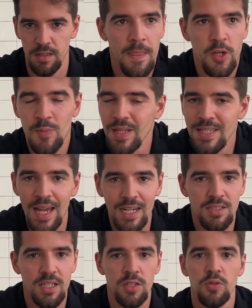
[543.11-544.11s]
You should be
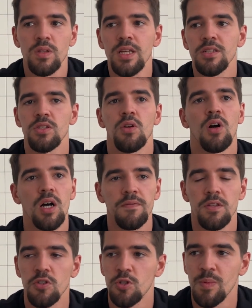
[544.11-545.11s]
texting your list
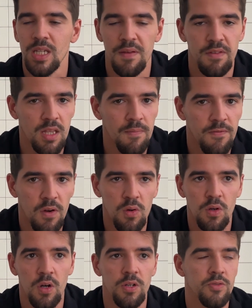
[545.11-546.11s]
often. You should be giving them phone
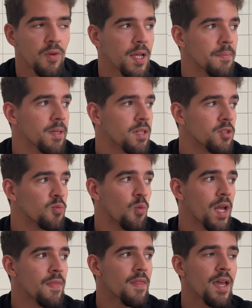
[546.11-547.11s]
calls, right? Because
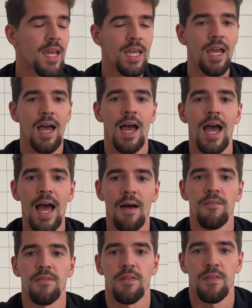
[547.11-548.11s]
when they
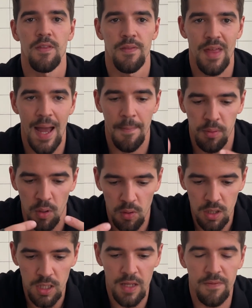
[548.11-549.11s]
have that
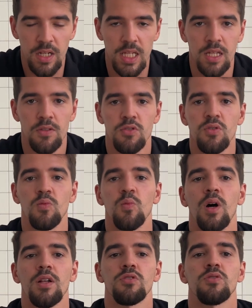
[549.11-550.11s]
proclivity to
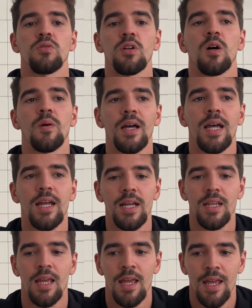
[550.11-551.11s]
want to go
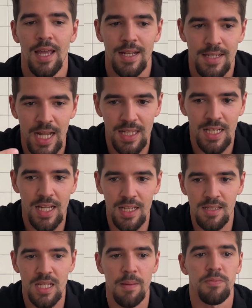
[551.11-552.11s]
ahead and take the next
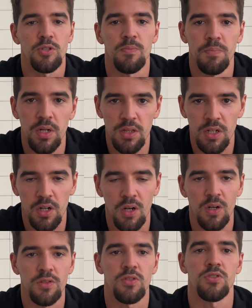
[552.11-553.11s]
step to book the
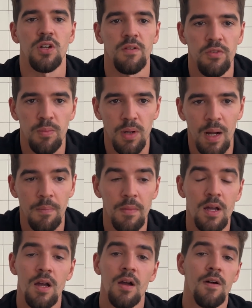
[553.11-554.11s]
call to solve their problem,
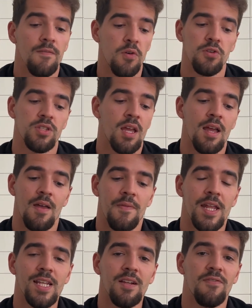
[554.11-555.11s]
first, they
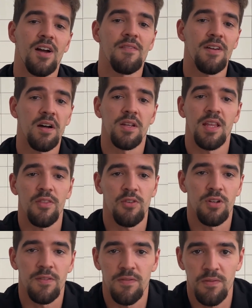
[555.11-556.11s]
need to find value in that
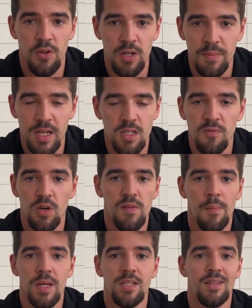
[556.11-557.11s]
30 minutes, 45
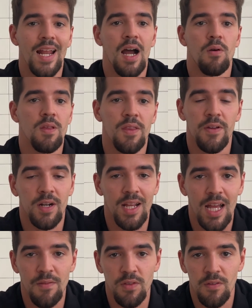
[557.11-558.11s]
minutes, an hour that they're gonna
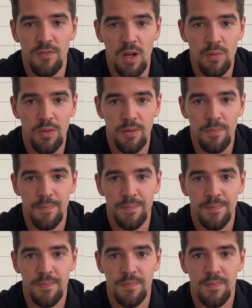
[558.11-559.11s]
have on the phone with you,
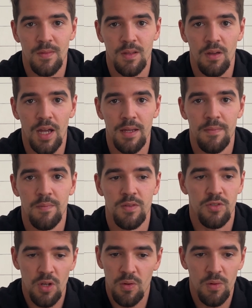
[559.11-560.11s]
okay?
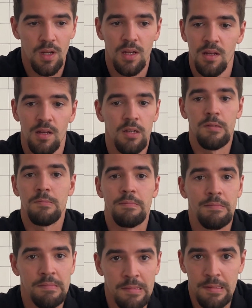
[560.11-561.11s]
So
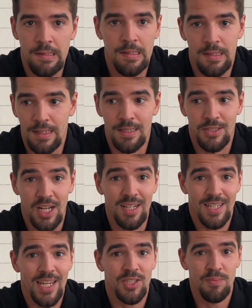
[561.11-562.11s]
it's gonna
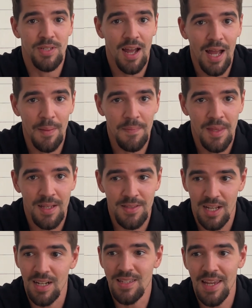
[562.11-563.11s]
take some time. It's
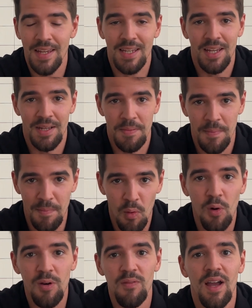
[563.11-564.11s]
gonna take
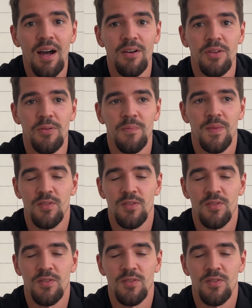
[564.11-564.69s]
more value.